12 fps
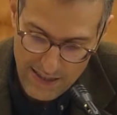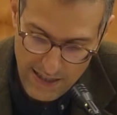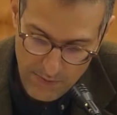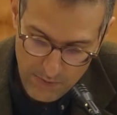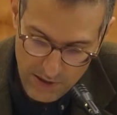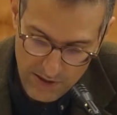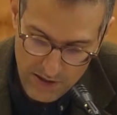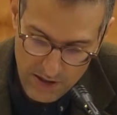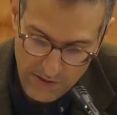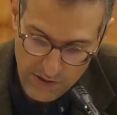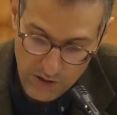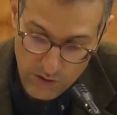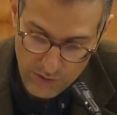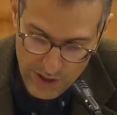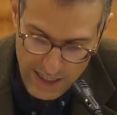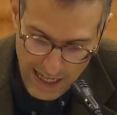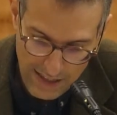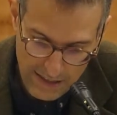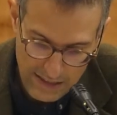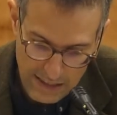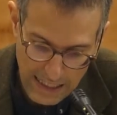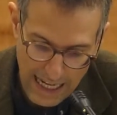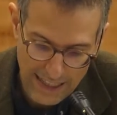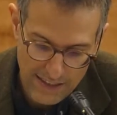semblance of the
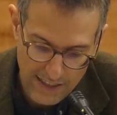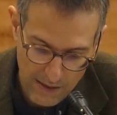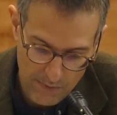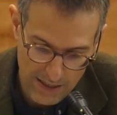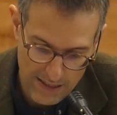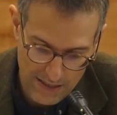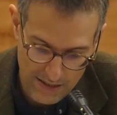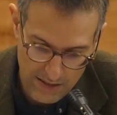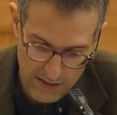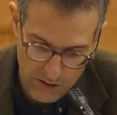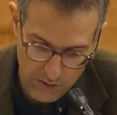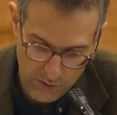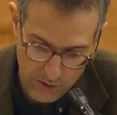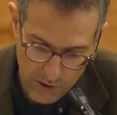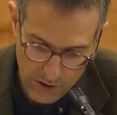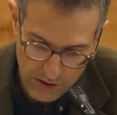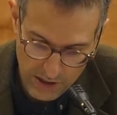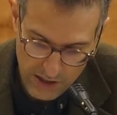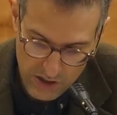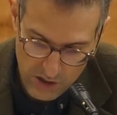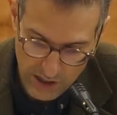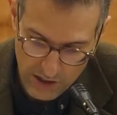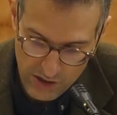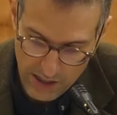universality and timelessness of commodity
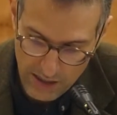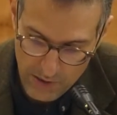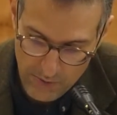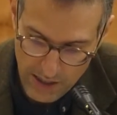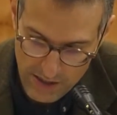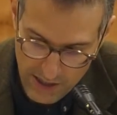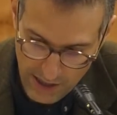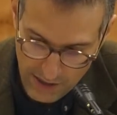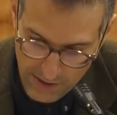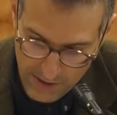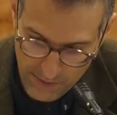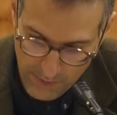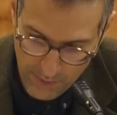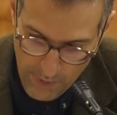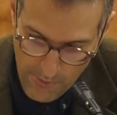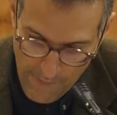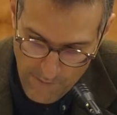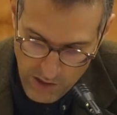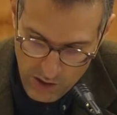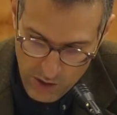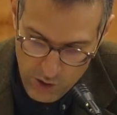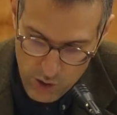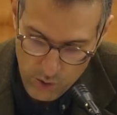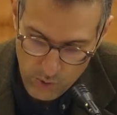exchange can be maintained.
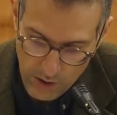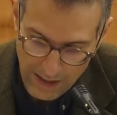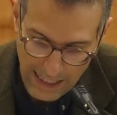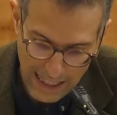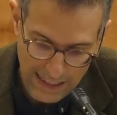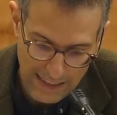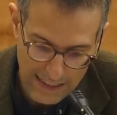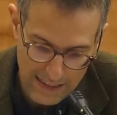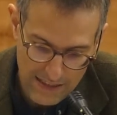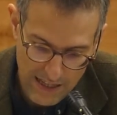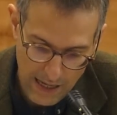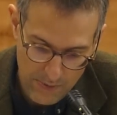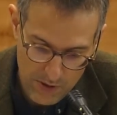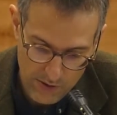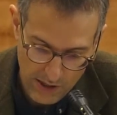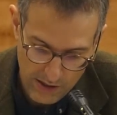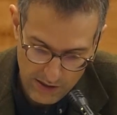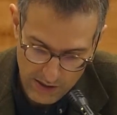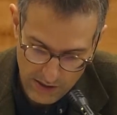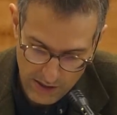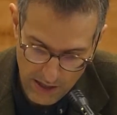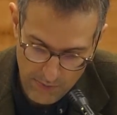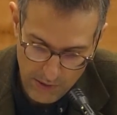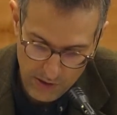So what then is abstract
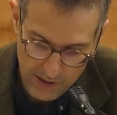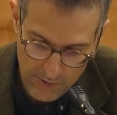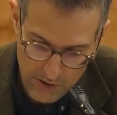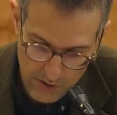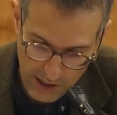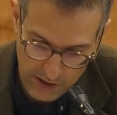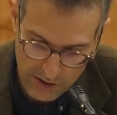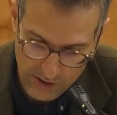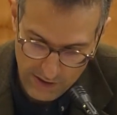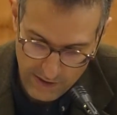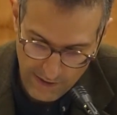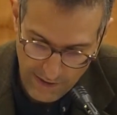about abstraction?